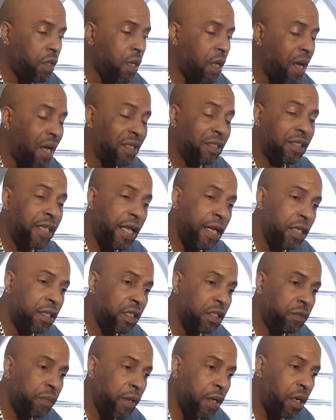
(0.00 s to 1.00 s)
And saying that
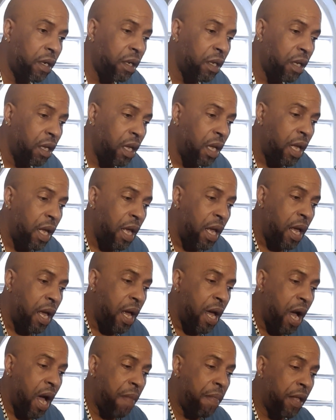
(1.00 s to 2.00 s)
as well,
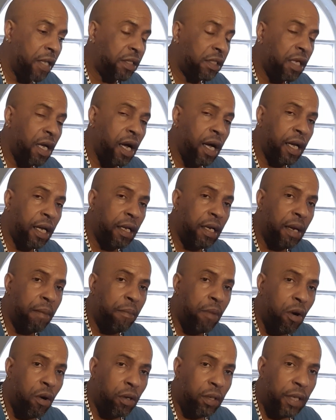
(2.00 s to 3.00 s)
I'm not talking
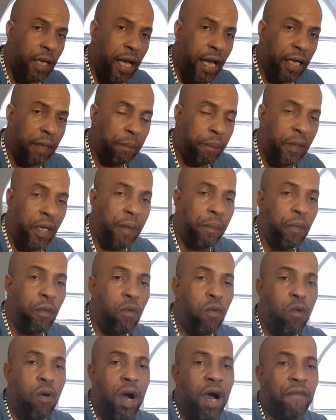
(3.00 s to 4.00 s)
about like people
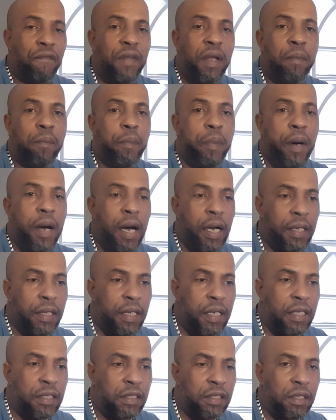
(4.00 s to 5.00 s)
who have them
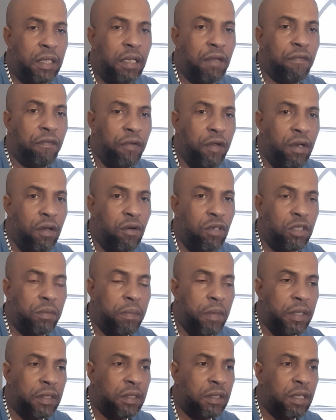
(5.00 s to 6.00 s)
partners live with
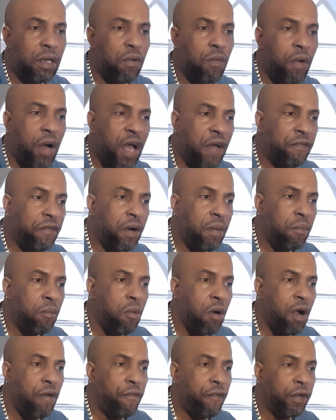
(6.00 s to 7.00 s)
husbands and wife and
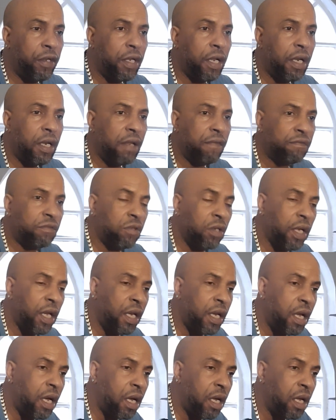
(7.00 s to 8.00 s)
boyfriend and live
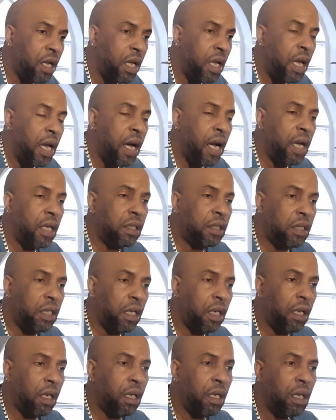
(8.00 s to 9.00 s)
together and
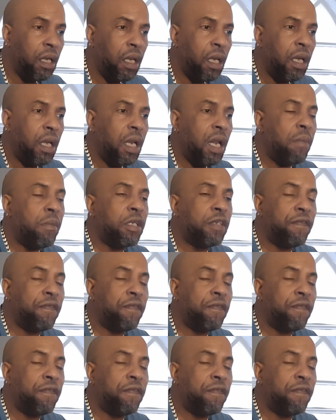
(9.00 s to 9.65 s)
thing. Them is